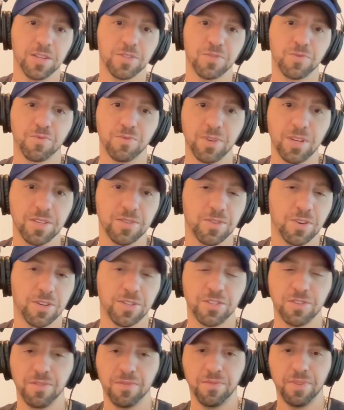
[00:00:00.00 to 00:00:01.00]
It's
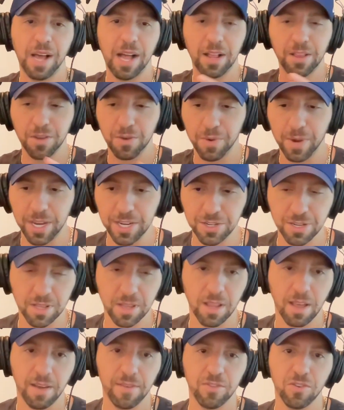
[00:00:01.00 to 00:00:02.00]
research
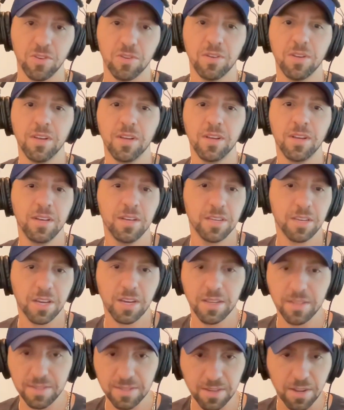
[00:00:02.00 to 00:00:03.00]
evaluation level,
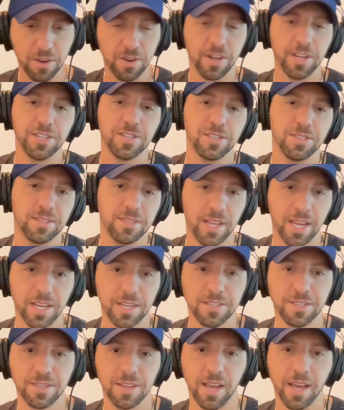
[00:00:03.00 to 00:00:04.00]
consideration
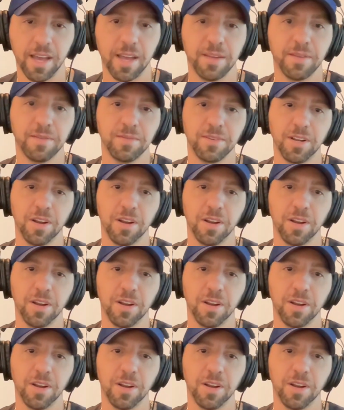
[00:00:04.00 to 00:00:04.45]
stage set.